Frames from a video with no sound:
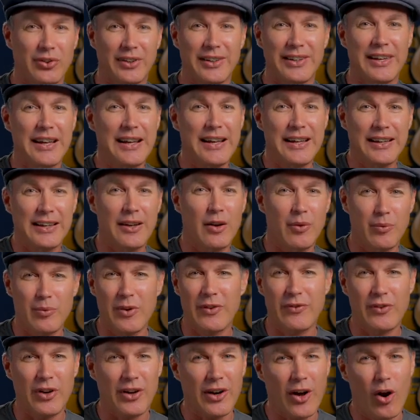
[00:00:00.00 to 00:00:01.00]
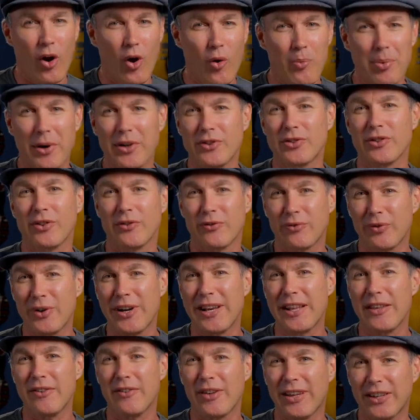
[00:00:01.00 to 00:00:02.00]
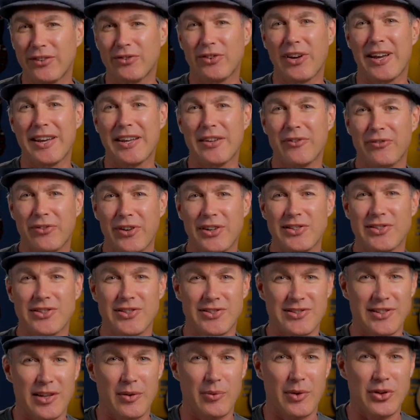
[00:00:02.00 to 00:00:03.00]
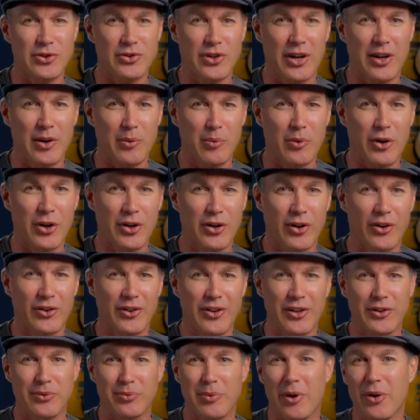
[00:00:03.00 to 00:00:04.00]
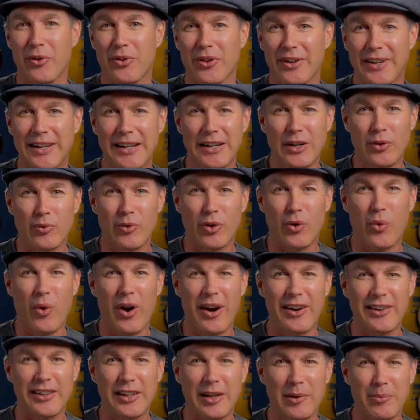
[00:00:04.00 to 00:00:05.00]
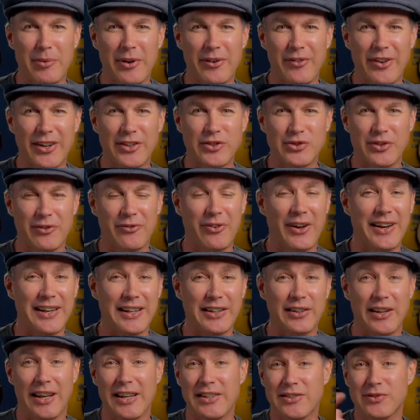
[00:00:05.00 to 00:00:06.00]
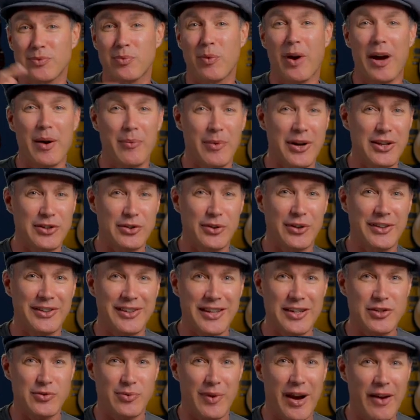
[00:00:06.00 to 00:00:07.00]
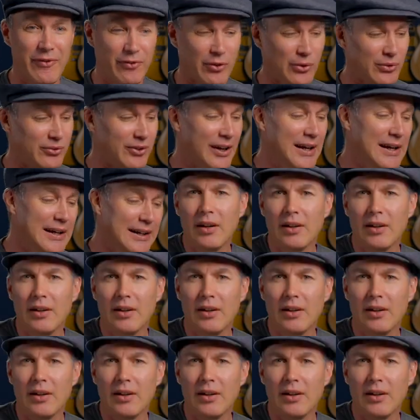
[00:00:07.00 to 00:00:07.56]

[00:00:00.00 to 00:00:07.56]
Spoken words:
And we've got a whole bunch of really exciting features that we're trying to work on as well that require a little bit of extra funding, hence why we're doing these raffles.